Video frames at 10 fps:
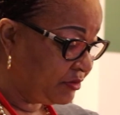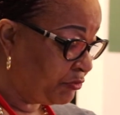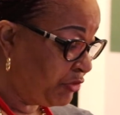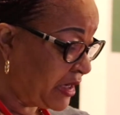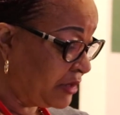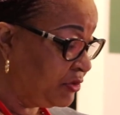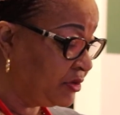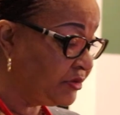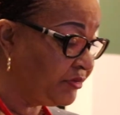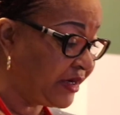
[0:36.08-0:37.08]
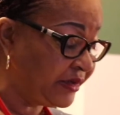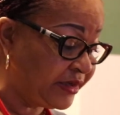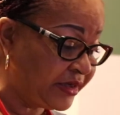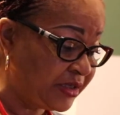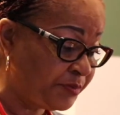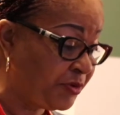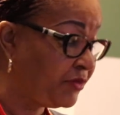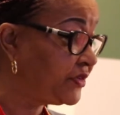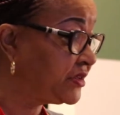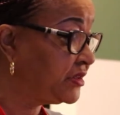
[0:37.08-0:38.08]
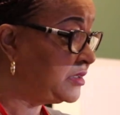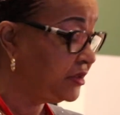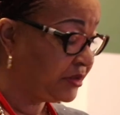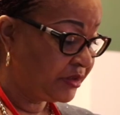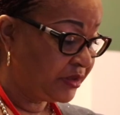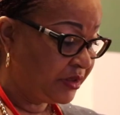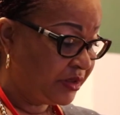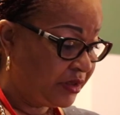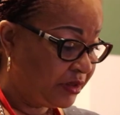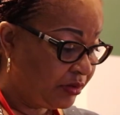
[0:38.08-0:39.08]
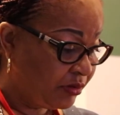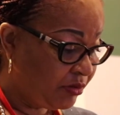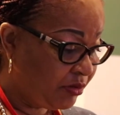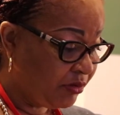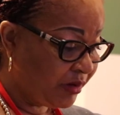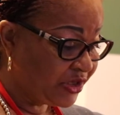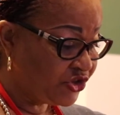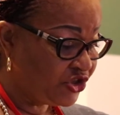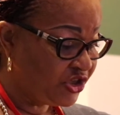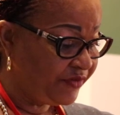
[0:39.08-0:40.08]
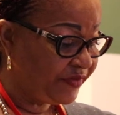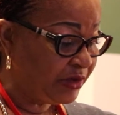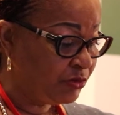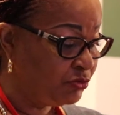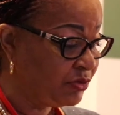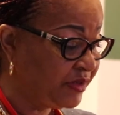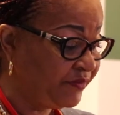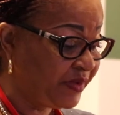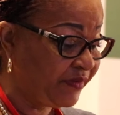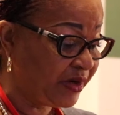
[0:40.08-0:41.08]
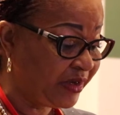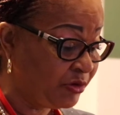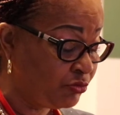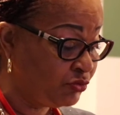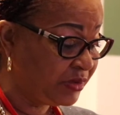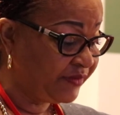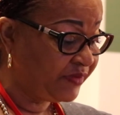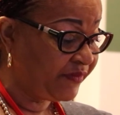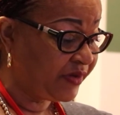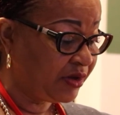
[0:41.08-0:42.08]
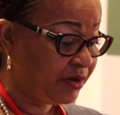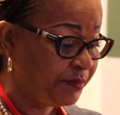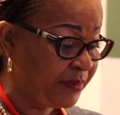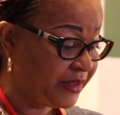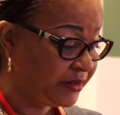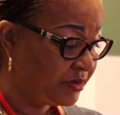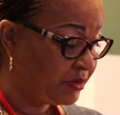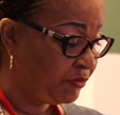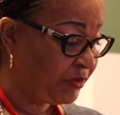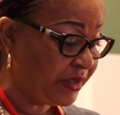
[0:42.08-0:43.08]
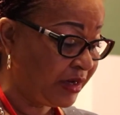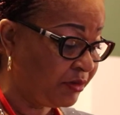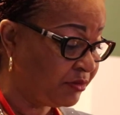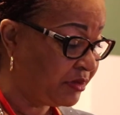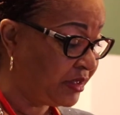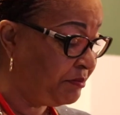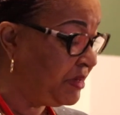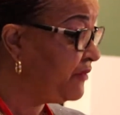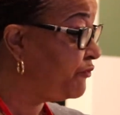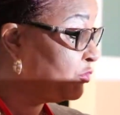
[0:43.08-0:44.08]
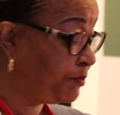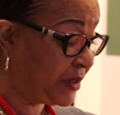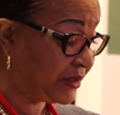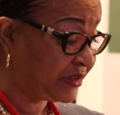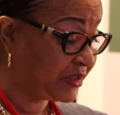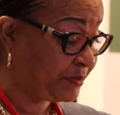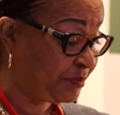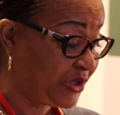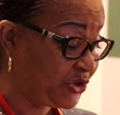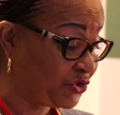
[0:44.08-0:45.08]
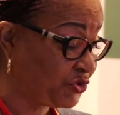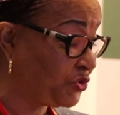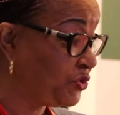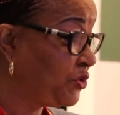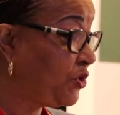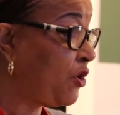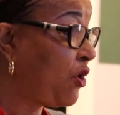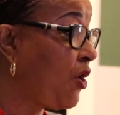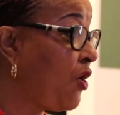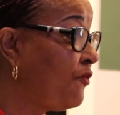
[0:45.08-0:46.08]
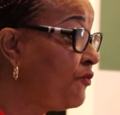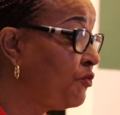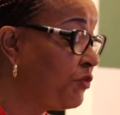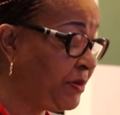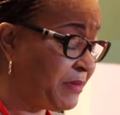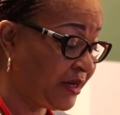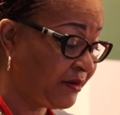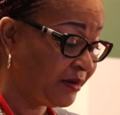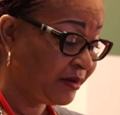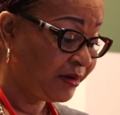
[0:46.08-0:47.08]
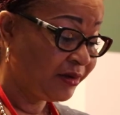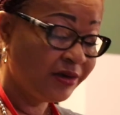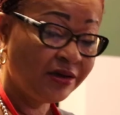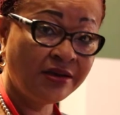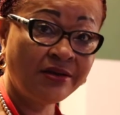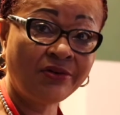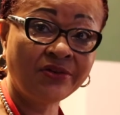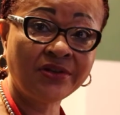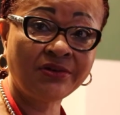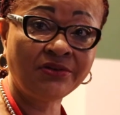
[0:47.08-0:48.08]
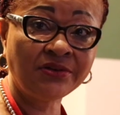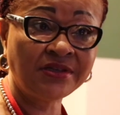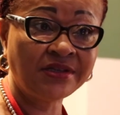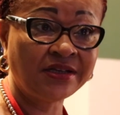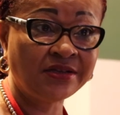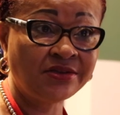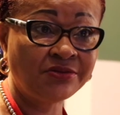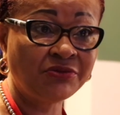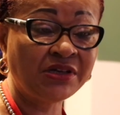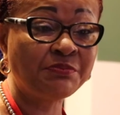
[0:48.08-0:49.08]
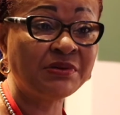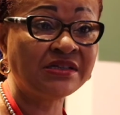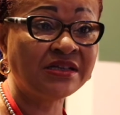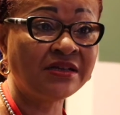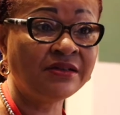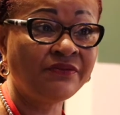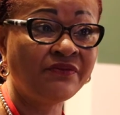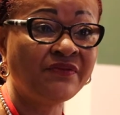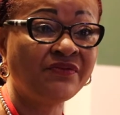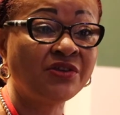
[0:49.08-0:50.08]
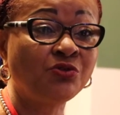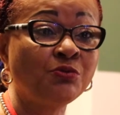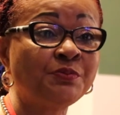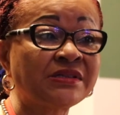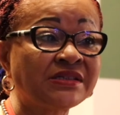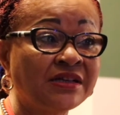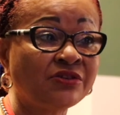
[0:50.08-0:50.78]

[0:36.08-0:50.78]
We cannot eradicate poverty or achieve inclusive development without the meaningful participation of women. On the continent, we represent 52%